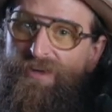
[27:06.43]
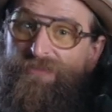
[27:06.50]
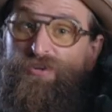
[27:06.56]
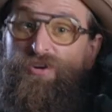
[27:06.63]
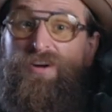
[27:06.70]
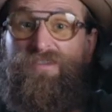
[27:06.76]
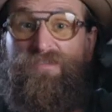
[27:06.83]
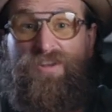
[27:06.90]
If
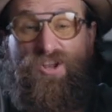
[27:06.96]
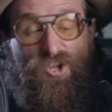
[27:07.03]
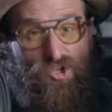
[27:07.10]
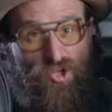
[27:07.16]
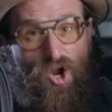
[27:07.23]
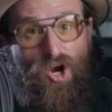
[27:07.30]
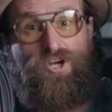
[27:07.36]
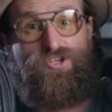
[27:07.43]
you have a
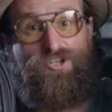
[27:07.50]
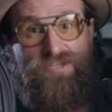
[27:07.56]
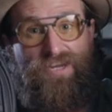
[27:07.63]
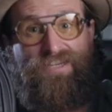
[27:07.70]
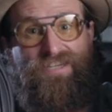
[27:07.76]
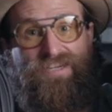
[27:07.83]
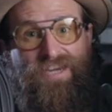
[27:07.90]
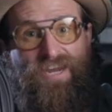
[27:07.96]
larger
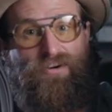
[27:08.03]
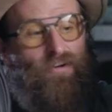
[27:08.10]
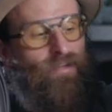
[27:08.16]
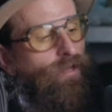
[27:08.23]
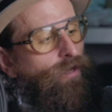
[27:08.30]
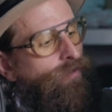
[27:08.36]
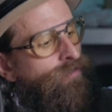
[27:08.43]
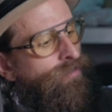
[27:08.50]
daily carry
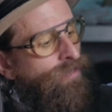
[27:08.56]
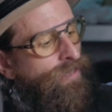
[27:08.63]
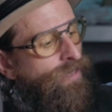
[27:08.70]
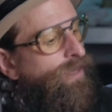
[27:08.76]
load,